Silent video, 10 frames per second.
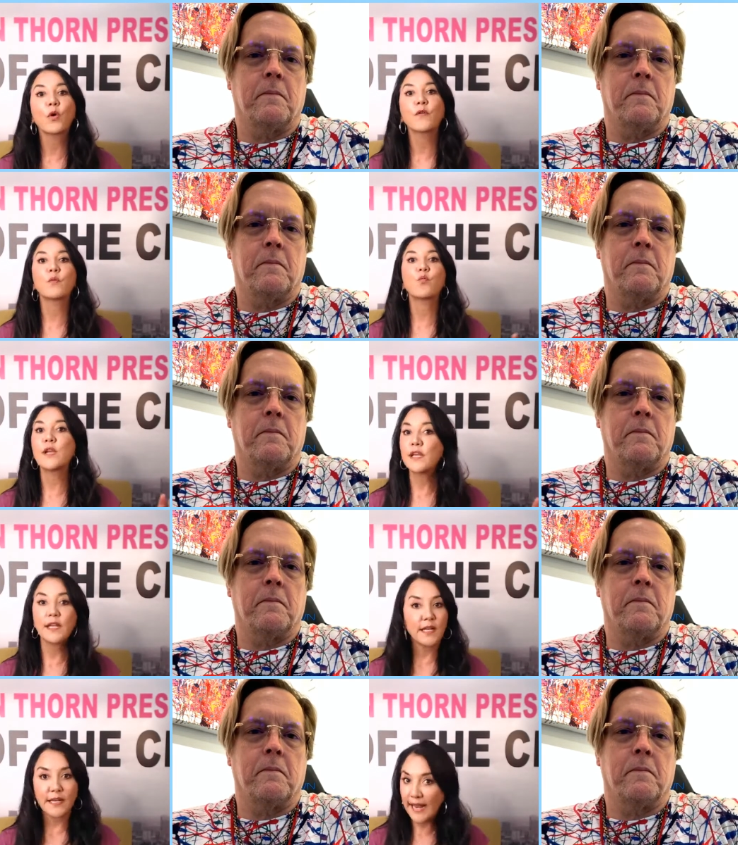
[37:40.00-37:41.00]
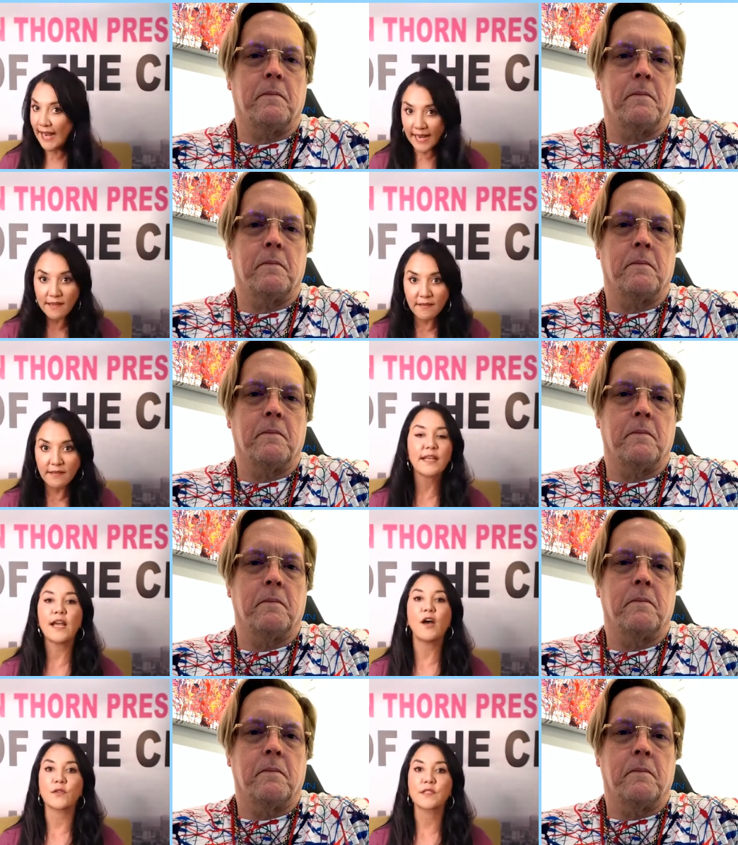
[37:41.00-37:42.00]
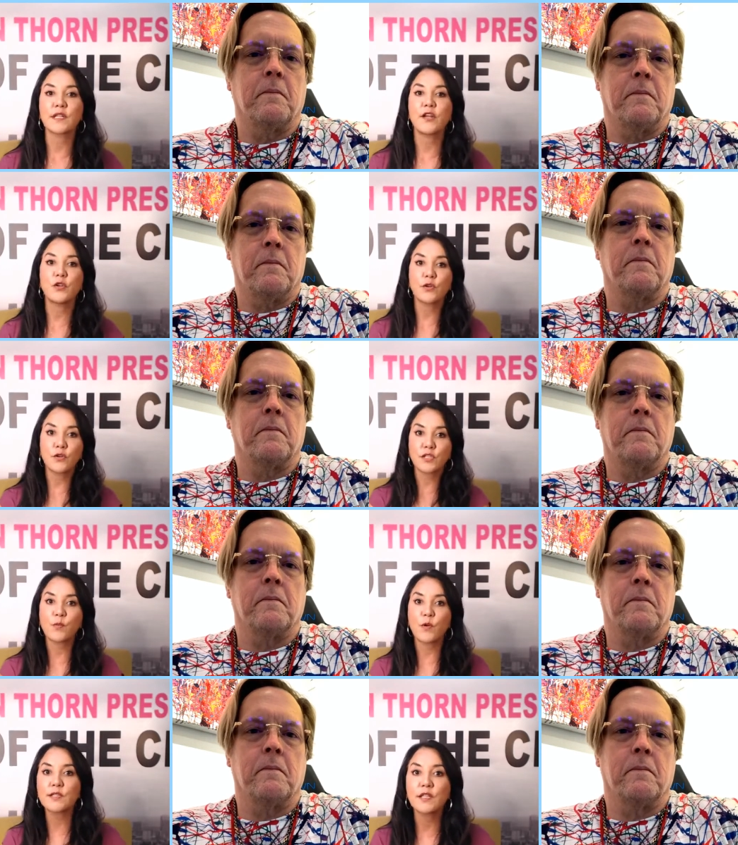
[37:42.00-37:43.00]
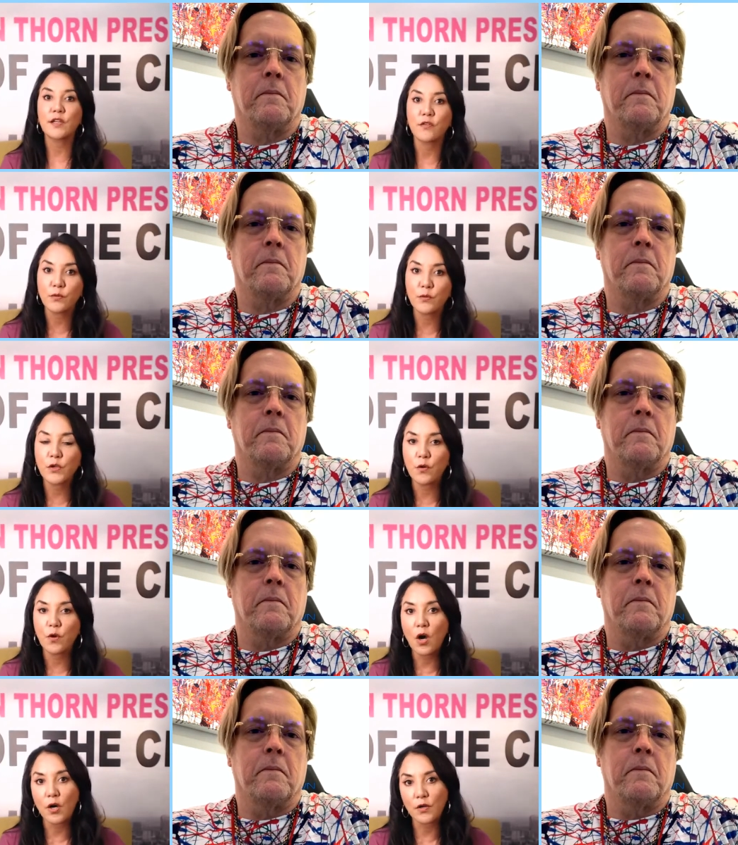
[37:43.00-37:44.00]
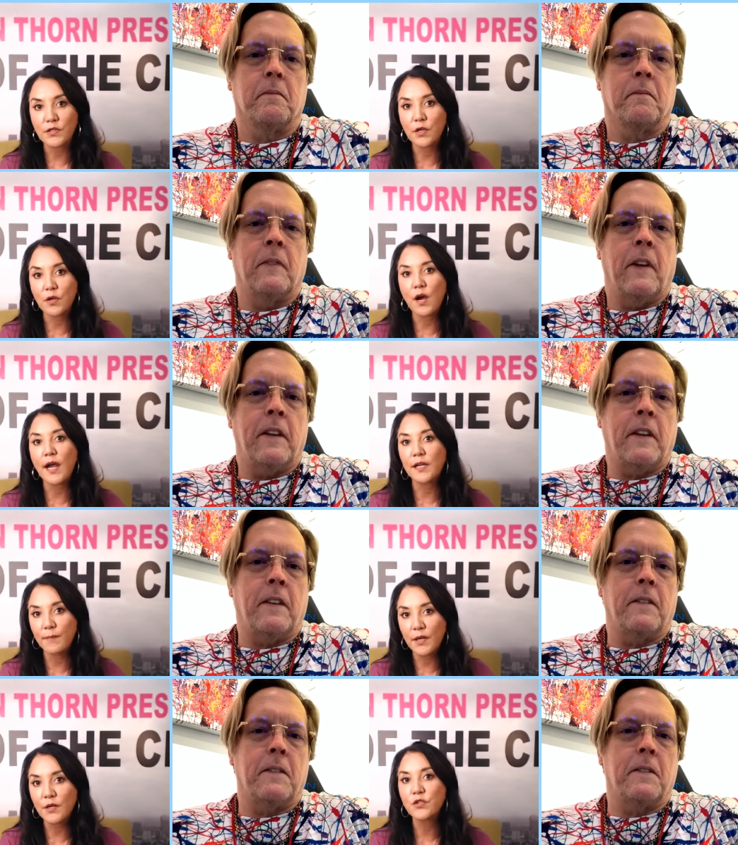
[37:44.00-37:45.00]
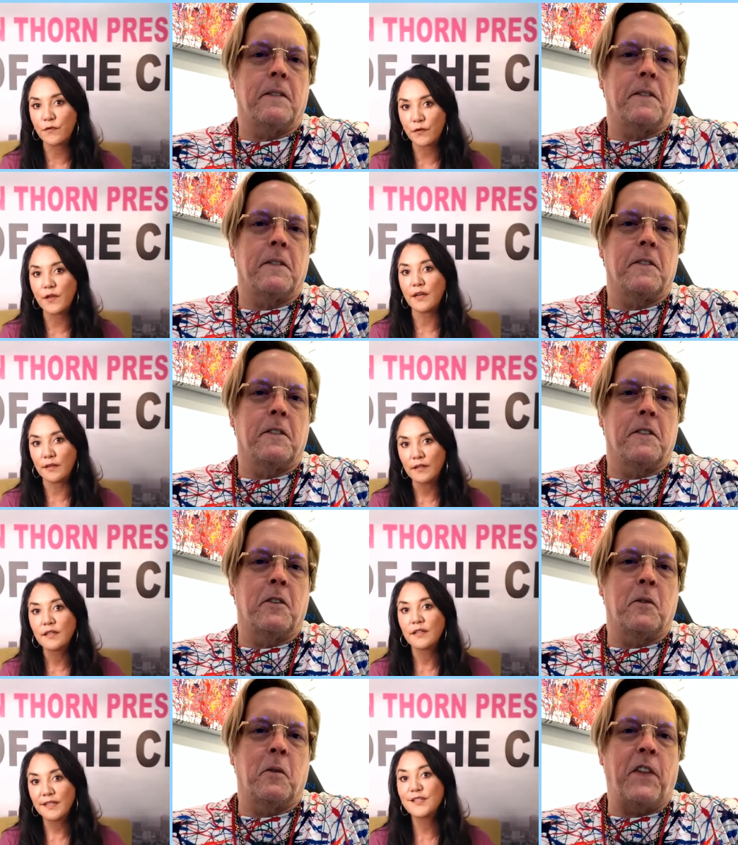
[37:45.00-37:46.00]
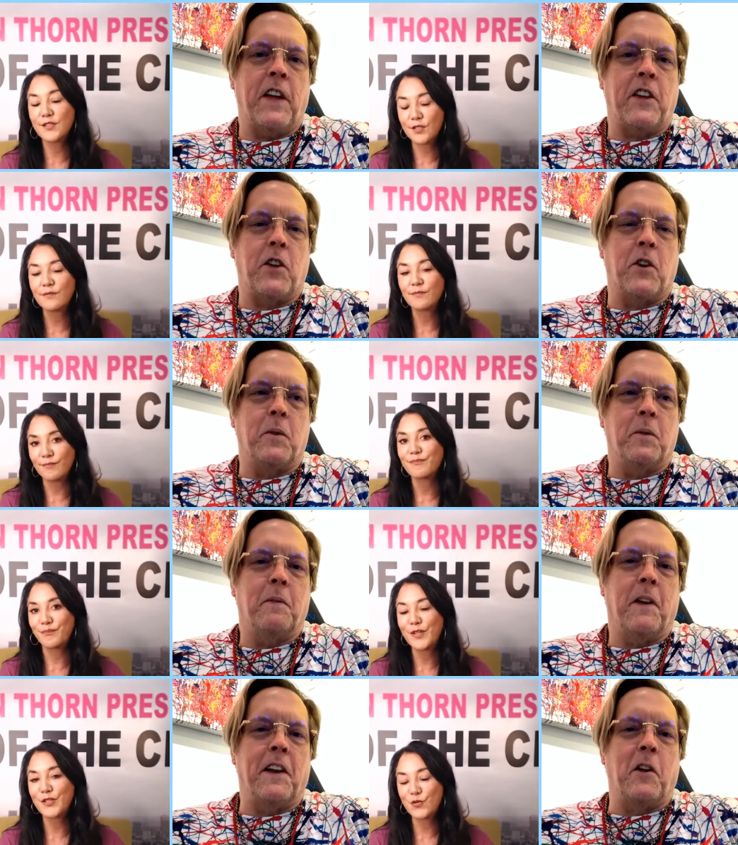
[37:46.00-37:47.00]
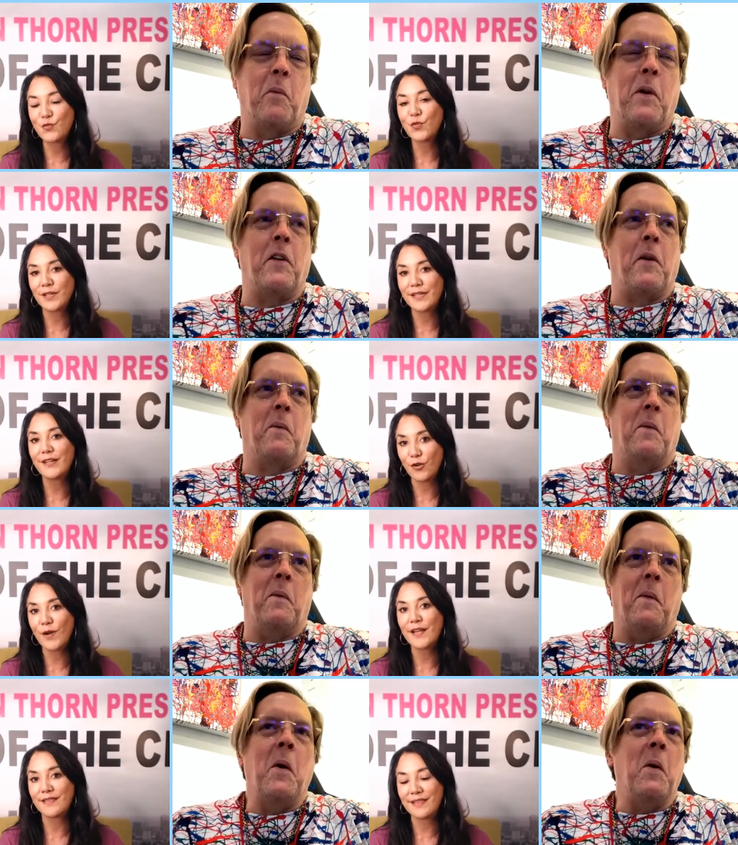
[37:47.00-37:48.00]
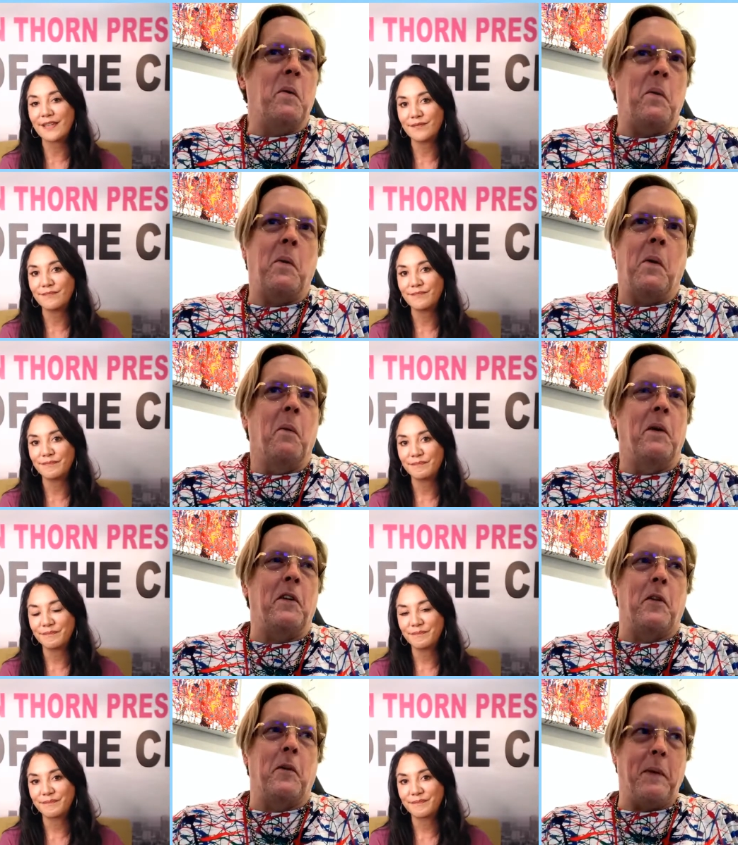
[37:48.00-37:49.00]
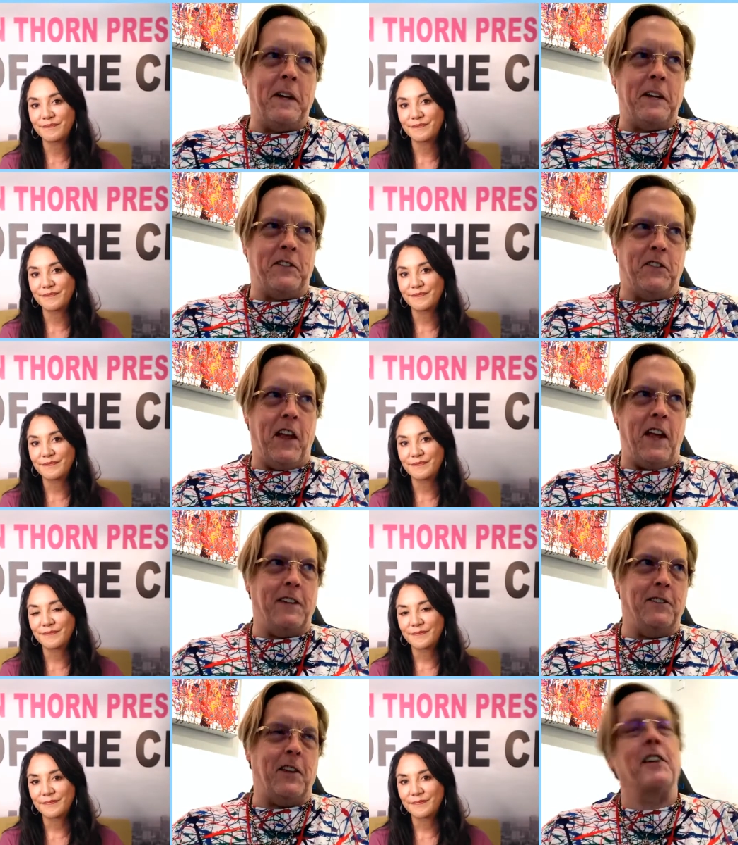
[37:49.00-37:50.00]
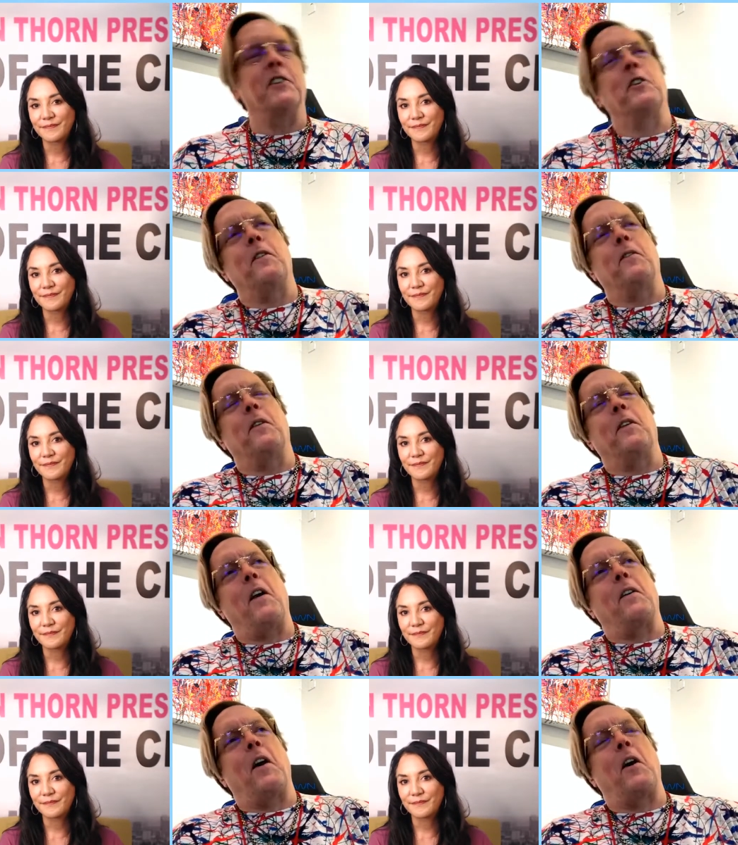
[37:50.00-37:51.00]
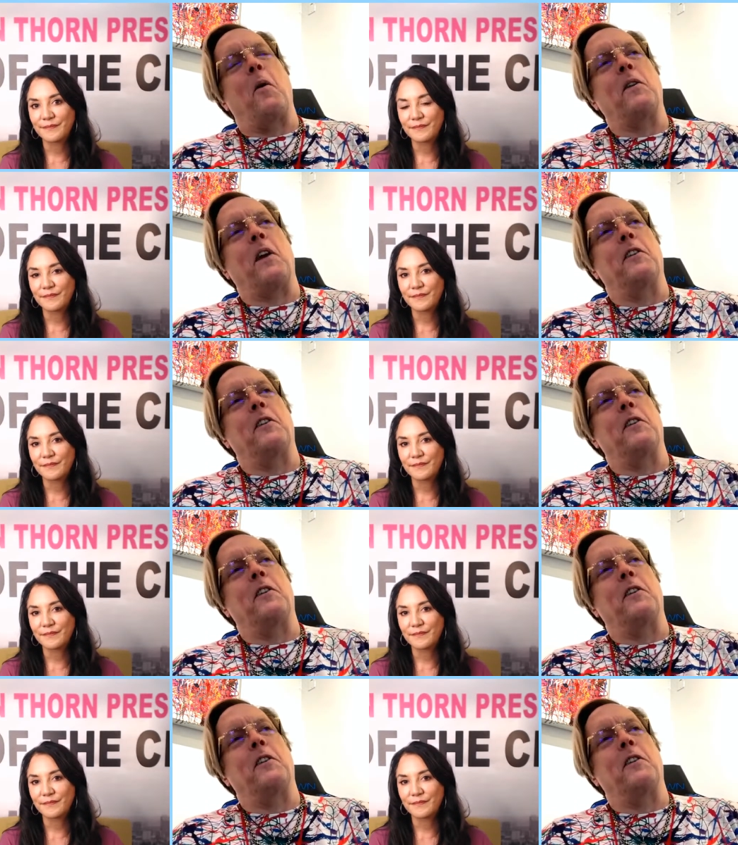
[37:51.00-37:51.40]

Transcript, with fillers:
Speaker 1: than we need anything else. And you're expressing it through your art. So I commend you for that.
Speaker 2: Well, it's, thank you. It's and, really and one of the, a great thing. One of the biggest things, I don't know if I, I, I